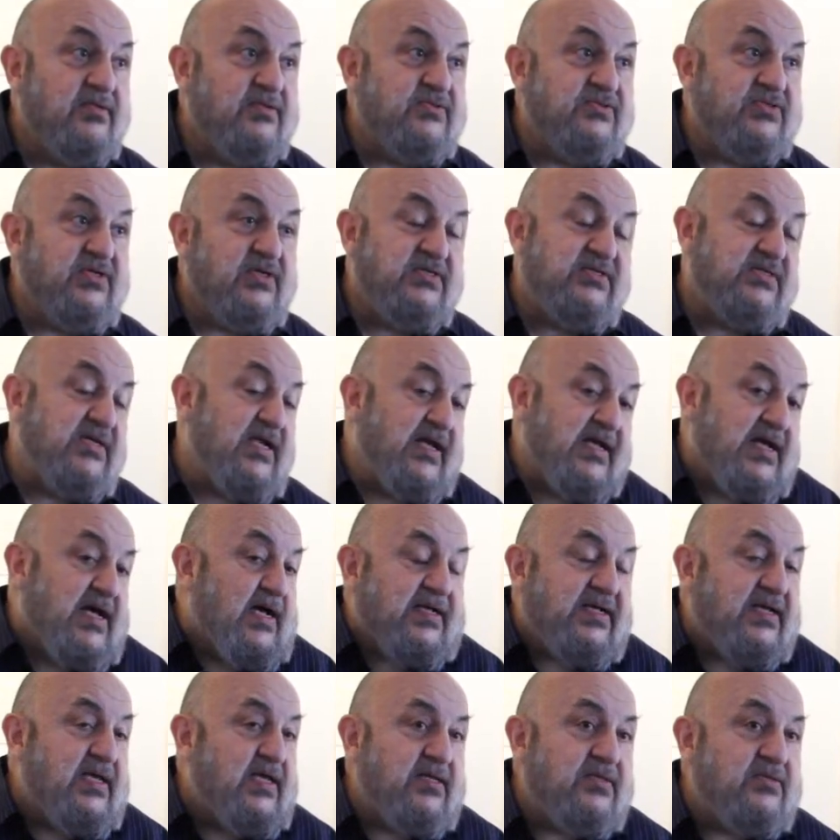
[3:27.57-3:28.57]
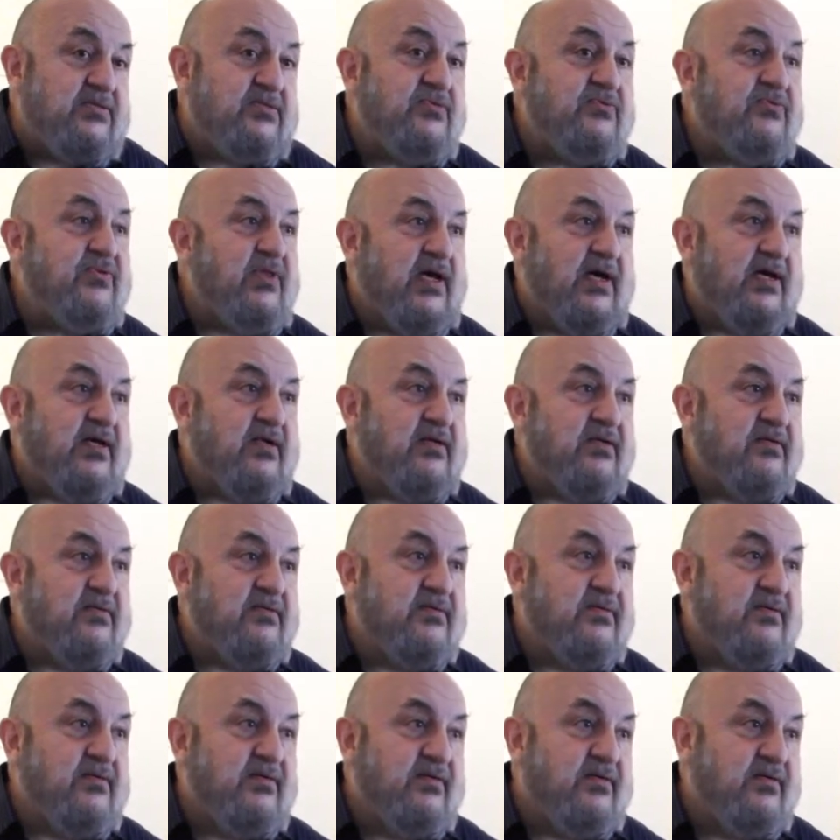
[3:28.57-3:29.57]
So I said, I, I can't do that.
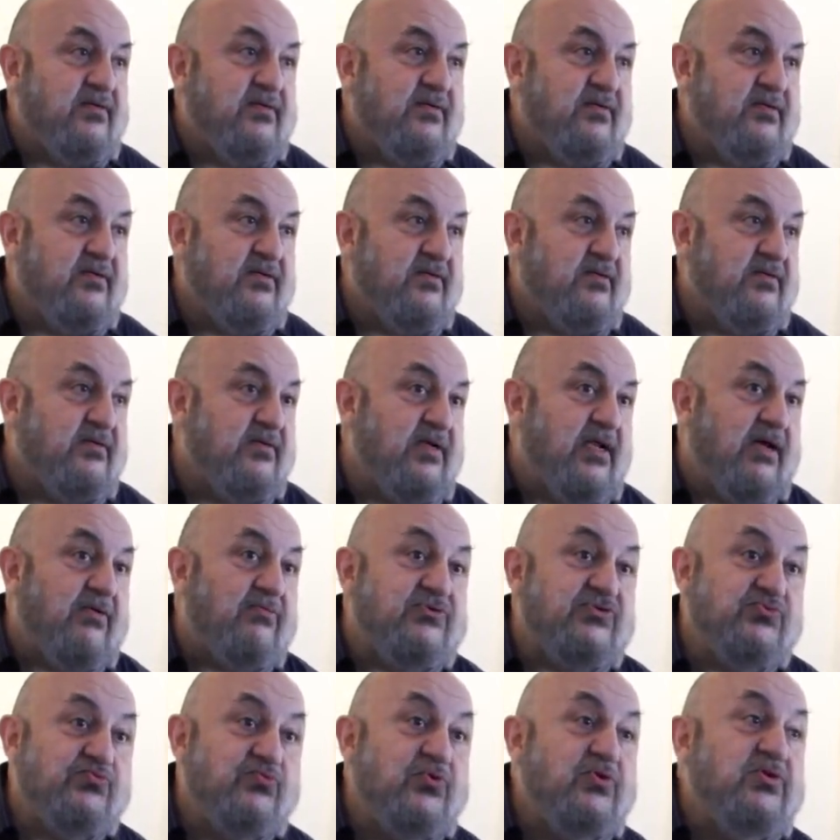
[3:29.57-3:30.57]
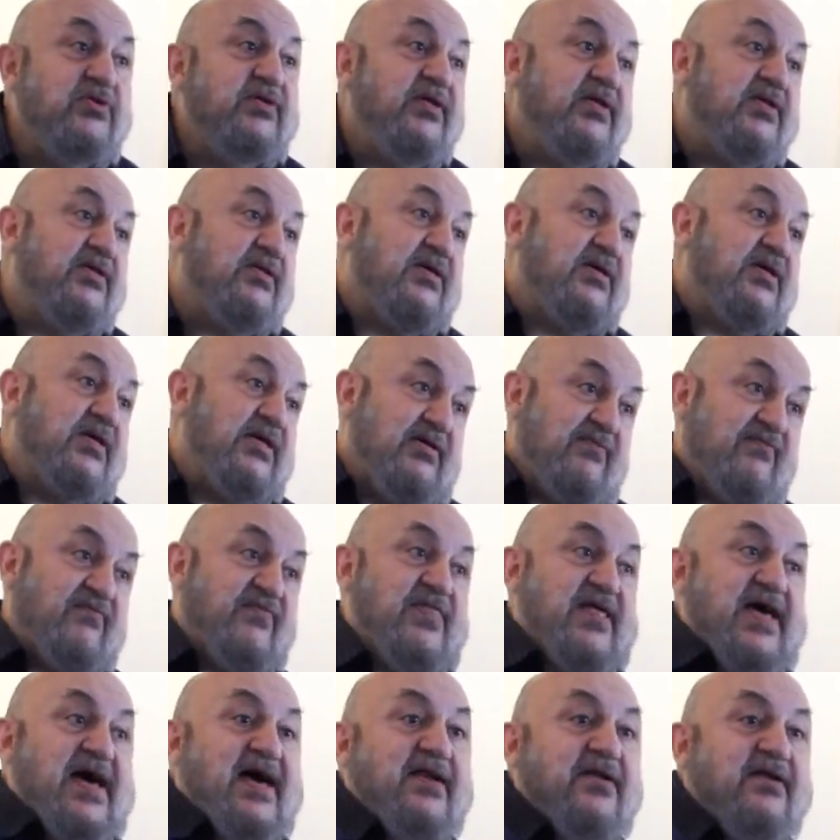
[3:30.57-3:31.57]
And I was willing to
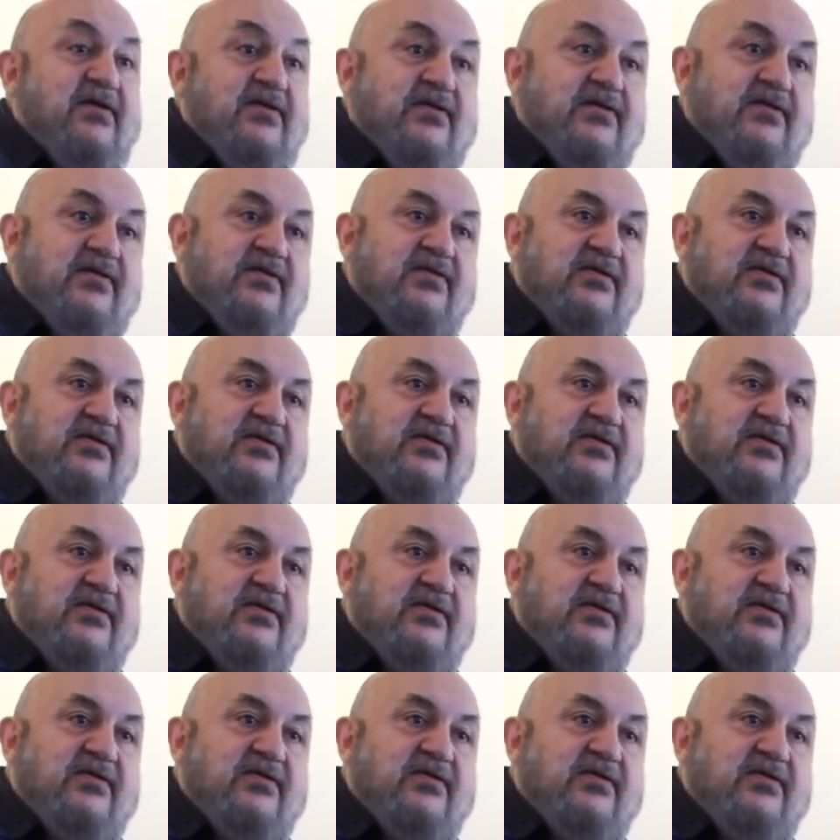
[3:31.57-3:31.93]
give that